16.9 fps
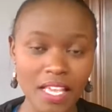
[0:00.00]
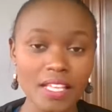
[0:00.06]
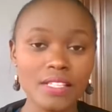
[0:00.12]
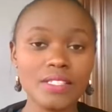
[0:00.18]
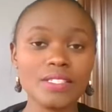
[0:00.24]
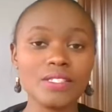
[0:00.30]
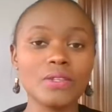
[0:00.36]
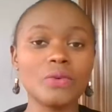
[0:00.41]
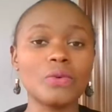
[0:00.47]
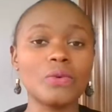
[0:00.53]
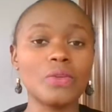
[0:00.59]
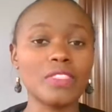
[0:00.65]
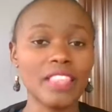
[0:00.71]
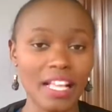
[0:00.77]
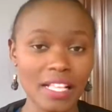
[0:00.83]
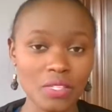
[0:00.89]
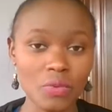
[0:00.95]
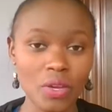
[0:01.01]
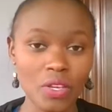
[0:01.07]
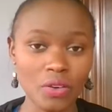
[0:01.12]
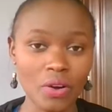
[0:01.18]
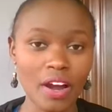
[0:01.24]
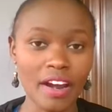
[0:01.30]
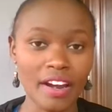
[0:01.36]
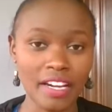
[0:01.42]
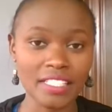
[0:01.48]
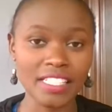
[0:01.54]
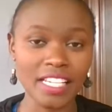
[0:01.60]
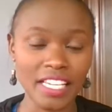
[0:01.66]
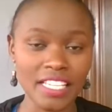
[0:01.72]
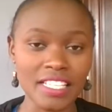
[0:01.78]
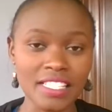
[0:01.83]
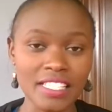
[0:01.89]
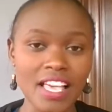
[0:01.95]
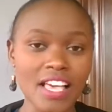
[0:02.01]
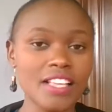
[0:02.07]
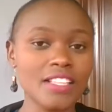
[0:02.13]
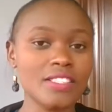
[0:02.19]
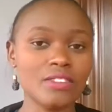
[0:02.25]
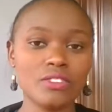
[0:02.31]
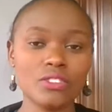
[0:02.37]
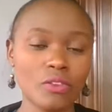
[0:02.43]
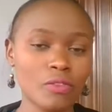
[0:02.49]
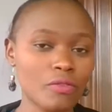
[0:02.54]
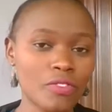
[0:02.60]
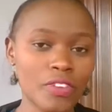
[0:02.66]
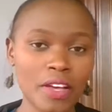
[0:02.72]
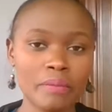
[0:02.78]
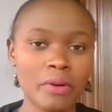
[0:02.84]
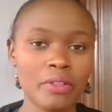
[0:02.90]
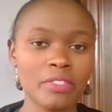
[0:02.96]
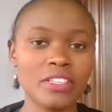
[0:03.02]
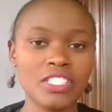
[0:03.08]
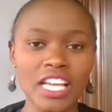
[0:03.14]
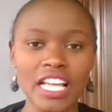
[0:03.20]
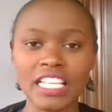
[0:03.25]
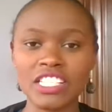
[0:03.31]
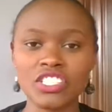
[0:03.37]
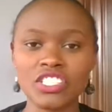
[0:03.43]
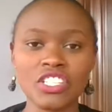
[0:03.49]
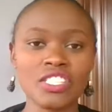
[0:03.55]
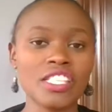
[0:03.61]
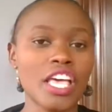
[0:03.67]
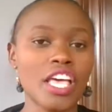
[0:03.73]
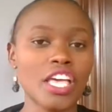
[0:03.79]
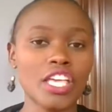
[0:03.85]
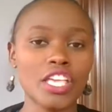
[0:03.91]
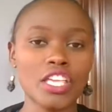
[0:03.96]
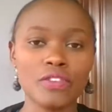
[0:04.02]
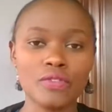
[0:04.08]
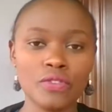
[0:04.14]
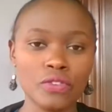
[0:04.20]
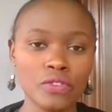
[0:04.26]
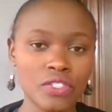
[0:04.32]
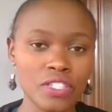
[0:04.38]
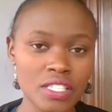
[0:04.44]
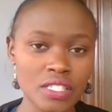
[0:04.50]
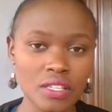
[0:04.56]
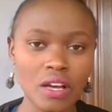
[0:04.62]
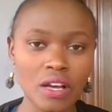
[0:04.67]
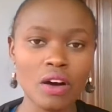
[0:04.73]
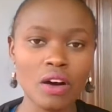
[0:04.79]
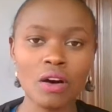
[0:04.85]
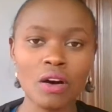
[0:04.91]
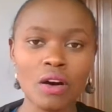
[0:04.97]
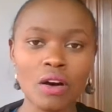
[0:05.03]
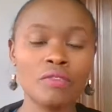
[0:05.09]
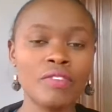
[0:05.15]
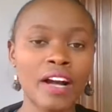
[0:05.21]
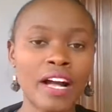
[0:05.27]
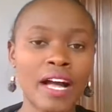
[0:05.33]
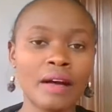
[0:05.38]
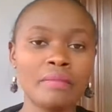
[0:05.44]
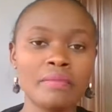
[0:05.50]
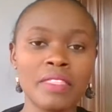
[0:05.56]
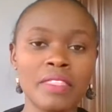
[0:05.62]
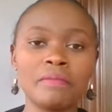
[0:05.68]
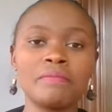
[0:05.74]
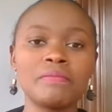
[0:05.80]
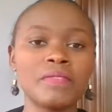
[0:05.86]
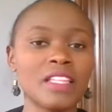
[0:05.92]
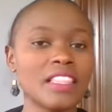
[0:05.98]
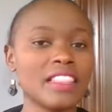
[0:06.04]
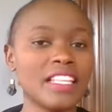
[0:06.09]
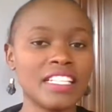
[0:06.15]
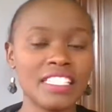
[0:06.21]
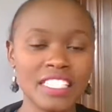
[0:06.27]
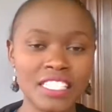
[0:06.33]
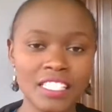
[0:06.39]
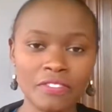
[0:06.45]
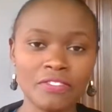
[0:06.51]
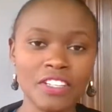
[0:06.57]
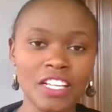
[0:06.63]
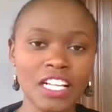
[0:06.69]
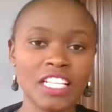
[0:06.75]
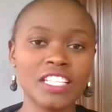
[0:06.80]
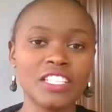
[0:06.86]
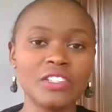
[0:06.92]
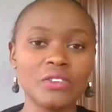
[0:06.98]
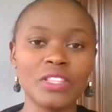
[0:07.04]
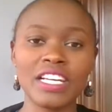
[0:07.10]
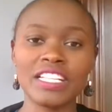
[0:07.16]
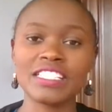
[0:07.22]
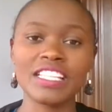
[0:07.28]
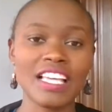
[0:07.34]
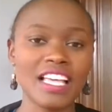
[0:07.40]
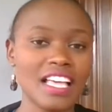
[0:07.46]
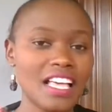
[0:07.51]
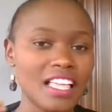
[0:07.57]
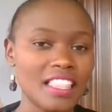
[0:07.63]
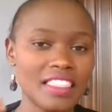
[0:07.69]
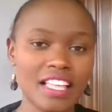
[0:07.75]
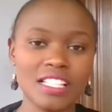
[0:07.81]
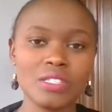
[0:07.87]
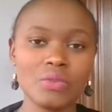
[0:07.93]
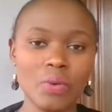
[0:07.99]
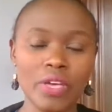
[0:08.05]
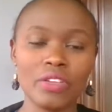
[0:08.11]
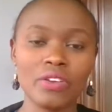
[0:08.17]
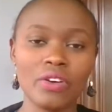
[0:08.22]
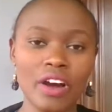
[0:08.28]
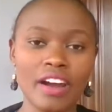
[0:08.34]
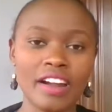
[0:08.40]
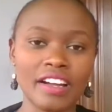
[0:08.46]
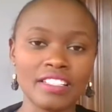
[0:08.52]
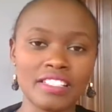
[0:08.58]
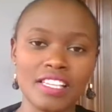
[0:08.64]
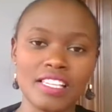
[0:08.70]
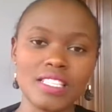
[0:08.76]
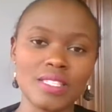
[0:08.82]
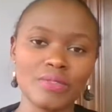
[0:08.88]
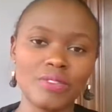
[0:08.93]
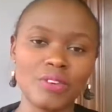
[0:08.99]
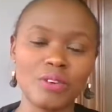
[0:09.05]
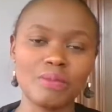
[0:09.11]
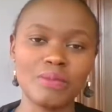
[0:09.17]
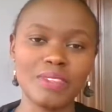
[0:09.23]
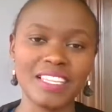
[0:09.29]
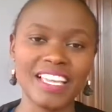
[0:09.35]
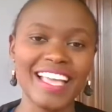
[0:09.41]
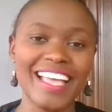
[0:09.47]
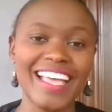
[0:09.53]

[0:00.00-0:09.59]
So that's where your character is. So don't fear about the challenges. If you just overcome them, then definitely know that that's where your character is formed.